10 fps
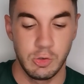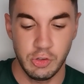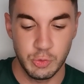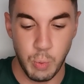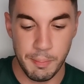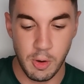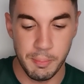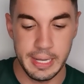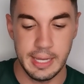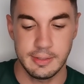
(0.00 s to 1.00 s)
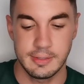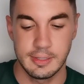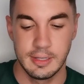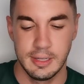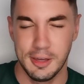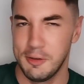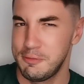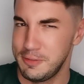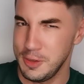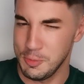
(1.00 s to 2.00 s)
Just one more minute. A
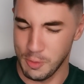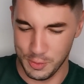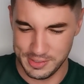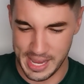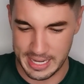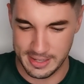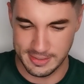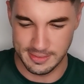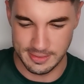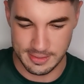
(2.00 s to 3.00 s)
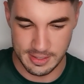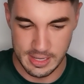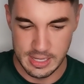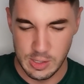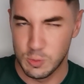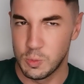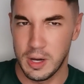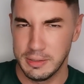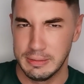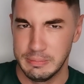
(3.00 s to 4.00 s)
few more seconds.
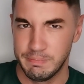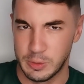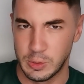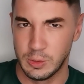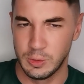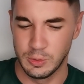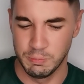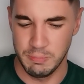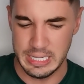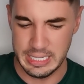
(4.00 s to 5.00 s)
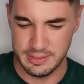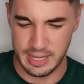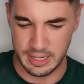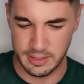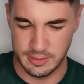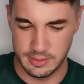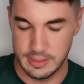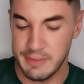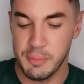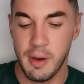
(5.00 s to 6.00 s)
One more
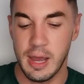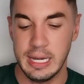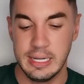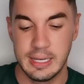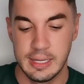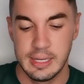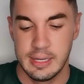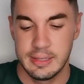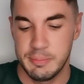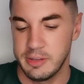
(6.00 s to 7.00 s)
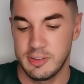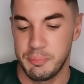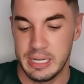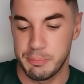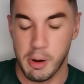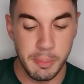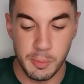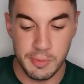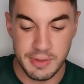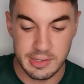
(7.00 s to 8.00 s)
millisecond. Never mind. There must have been a
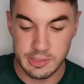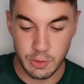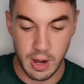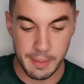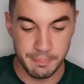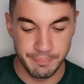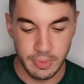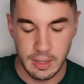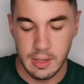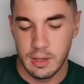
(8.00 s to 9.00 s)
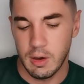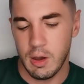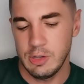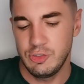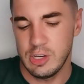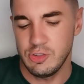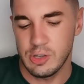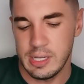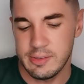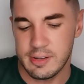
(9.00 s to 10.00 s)
problem with Instagram. I
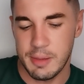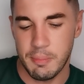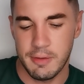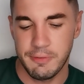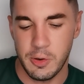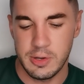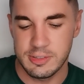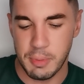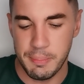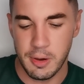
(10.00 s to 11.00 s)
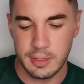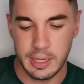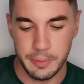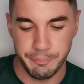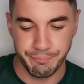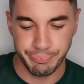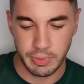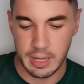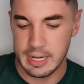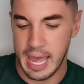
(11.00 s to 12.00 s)
gingerly slipped my phone into my pocket
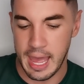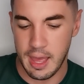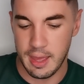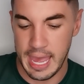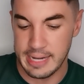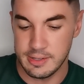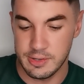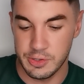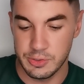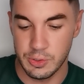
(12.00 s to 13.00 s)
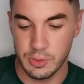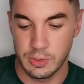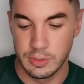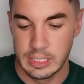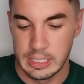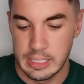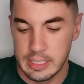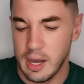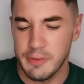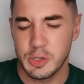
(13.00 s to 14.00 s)
and headed to the door.
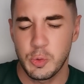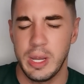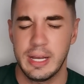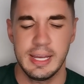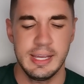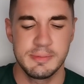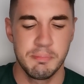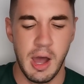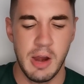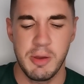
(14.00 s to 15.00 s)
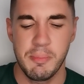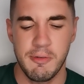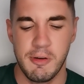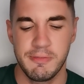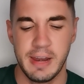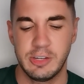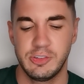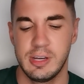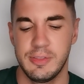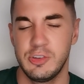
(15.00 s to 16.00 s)
After quickly admiring my
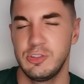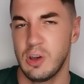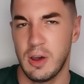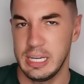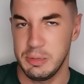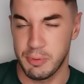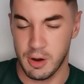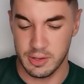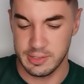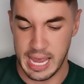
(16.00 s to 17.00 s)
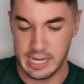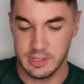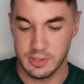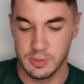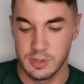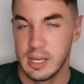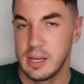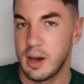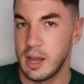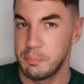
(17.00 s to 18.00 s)
reflection in the shiny brass handle,
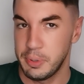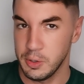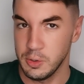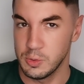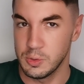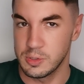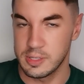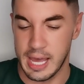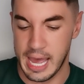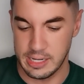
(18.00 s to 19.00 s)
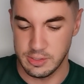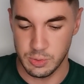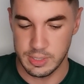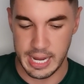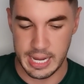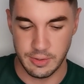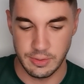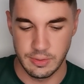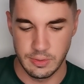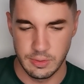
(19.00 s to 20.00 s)
I pulled the handle
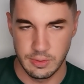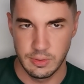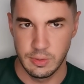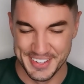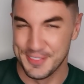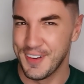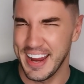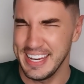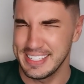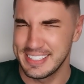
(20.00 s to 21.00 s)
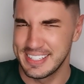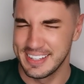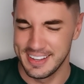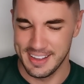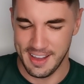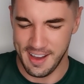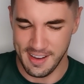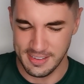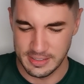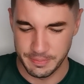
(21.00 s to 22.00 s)
down. Wait,
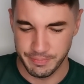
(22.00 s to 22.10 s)
huh?